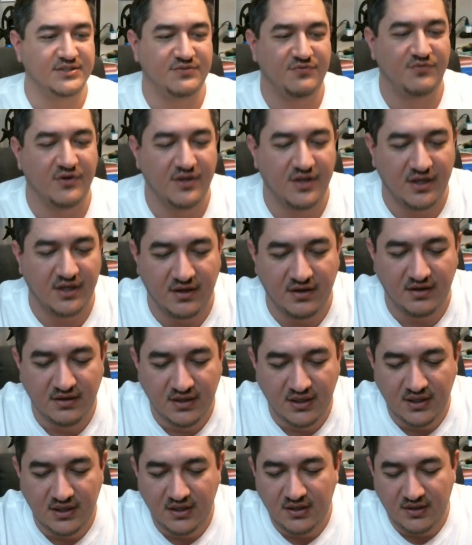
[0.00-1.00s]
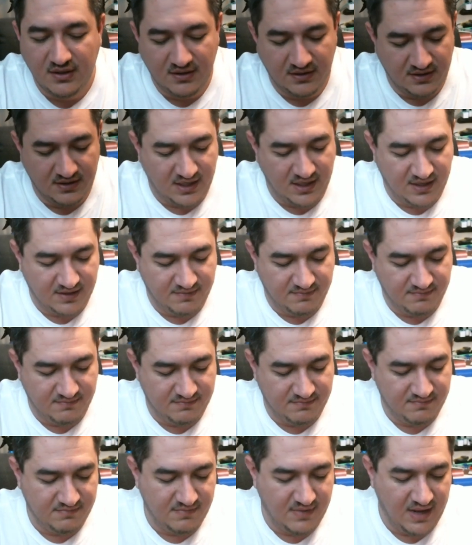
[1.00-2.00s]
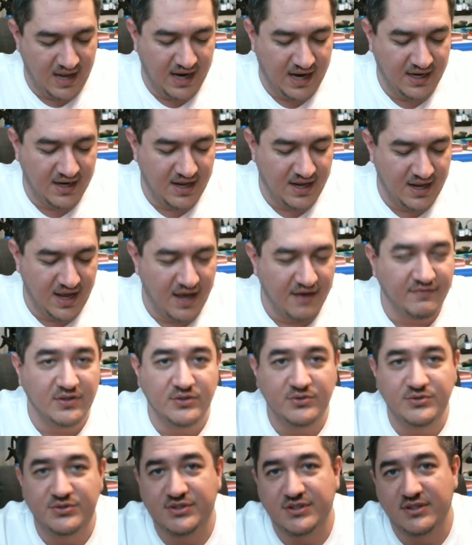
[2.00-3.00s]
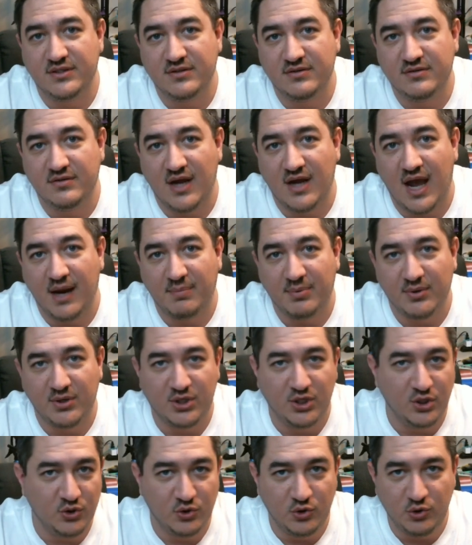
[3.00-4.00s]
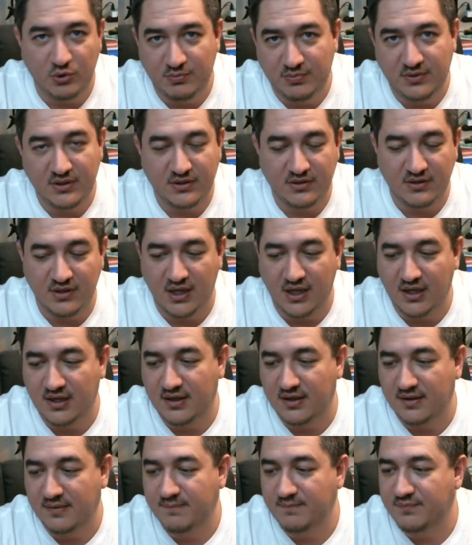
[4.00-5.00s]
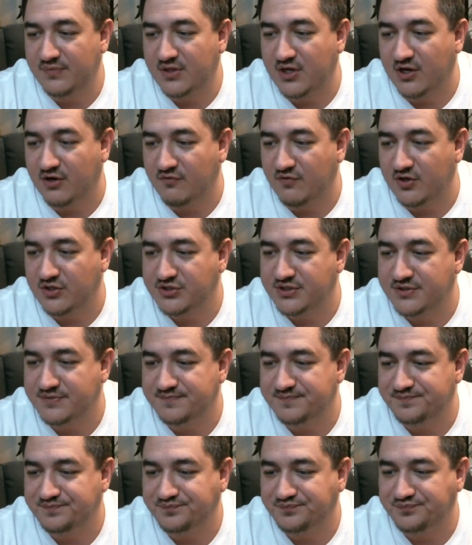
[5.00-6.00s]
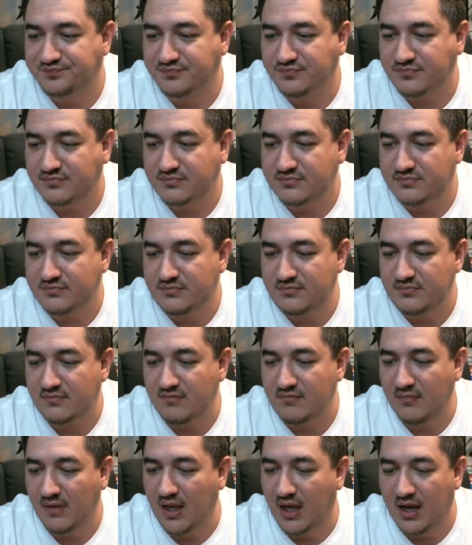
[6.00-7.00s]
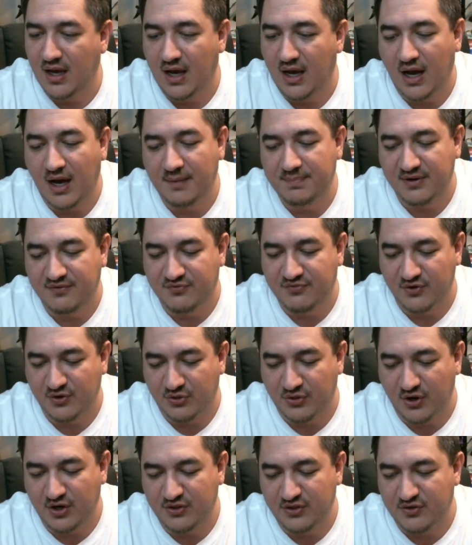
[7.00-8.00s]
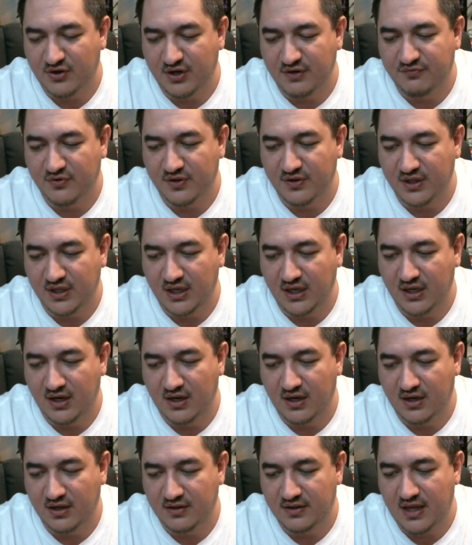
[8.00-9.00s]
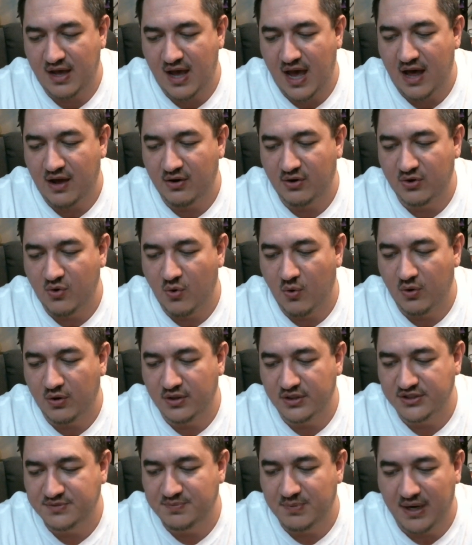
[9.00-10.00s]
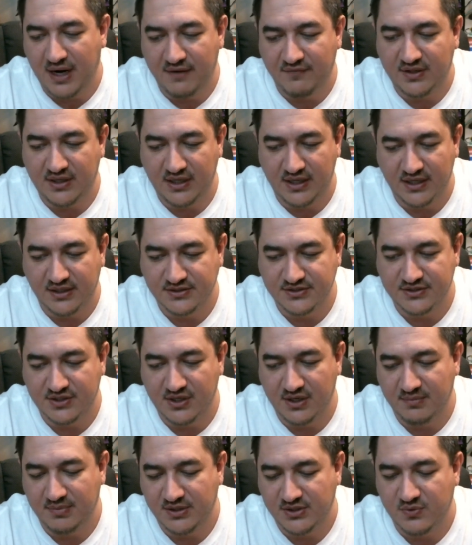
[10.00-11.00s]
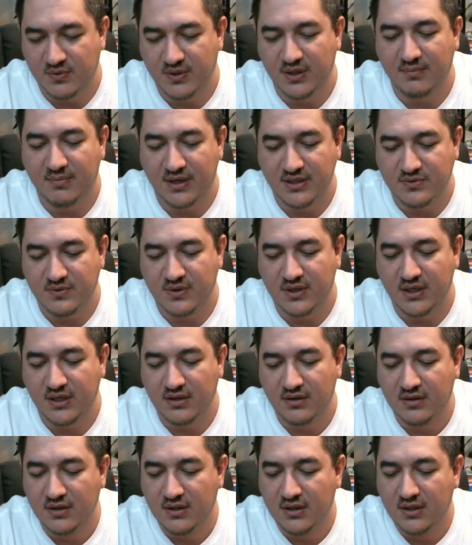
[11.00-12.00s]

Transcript: It's for the Anet Evolution hypercubed conversion. Opted for 30-30 for the outer corners, but everything else is going to be 20 by 20.